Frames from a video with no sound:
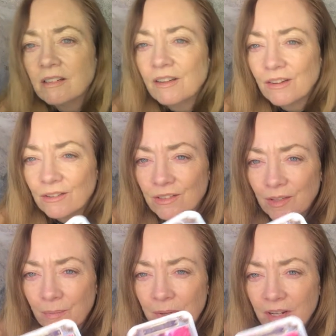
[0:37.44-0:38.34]
You know,
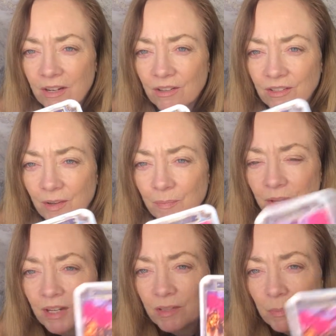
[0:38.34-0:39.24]
somebody or
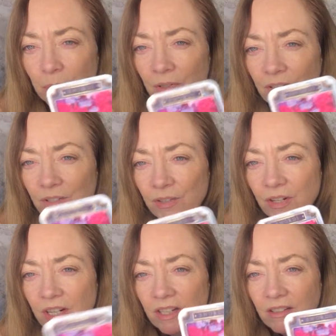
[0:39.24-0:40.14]
something is pulling
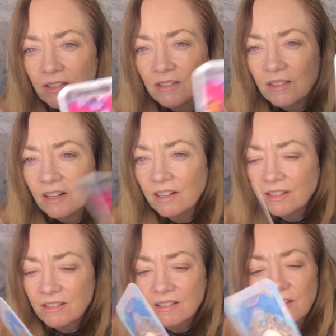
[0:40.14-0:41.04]
strings. It's not
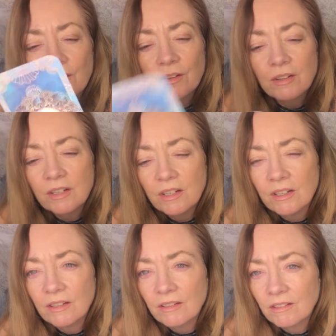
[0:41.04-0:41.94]

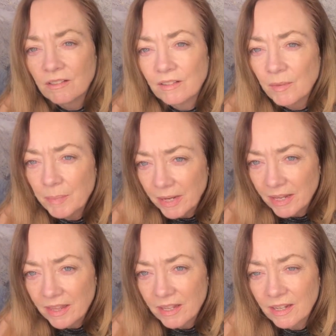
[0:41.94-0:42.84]
necessarily a
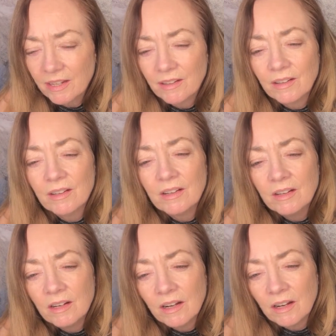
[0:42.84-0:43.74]
bad thing.
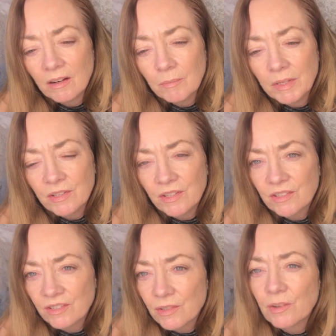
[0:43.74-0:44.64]
It's just
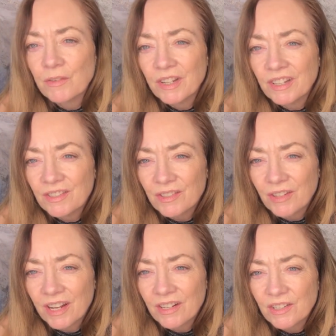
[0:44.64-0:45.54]
a sort of hidden
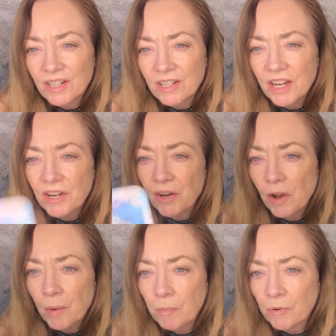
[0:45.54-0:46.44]
strategy, hidden
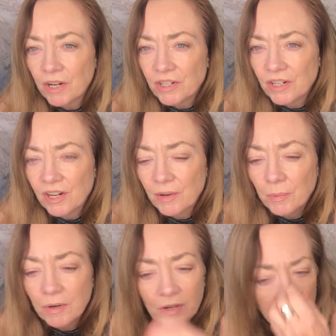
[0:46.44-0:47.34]
operation at
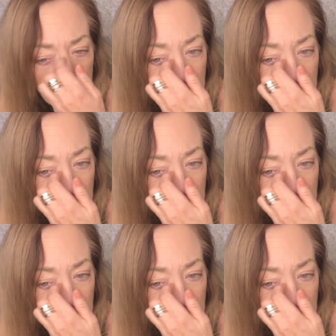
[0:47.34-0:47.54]
work.